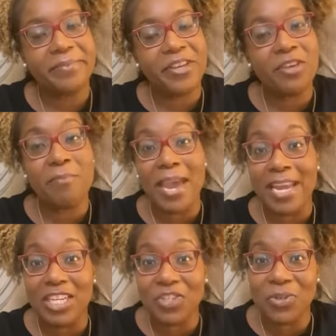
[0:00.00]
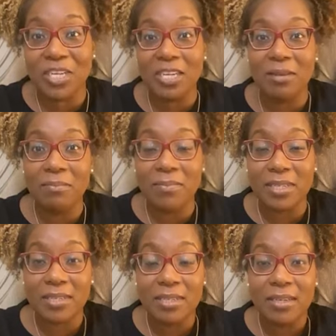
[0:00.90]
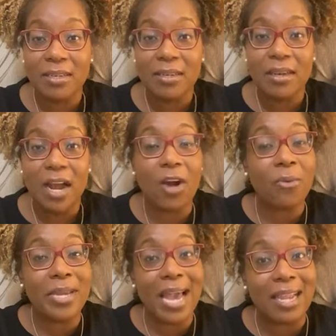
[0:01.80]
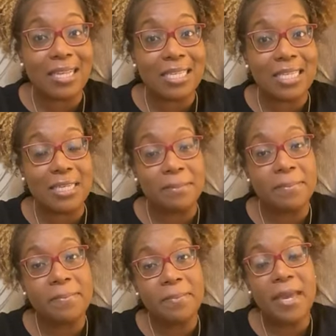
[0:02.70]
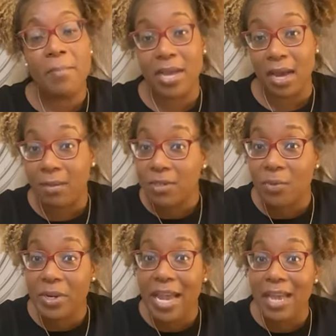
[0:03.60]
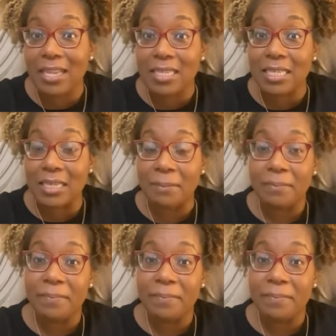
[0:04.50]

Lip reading: When you make dreams a reality, it becomes a reality.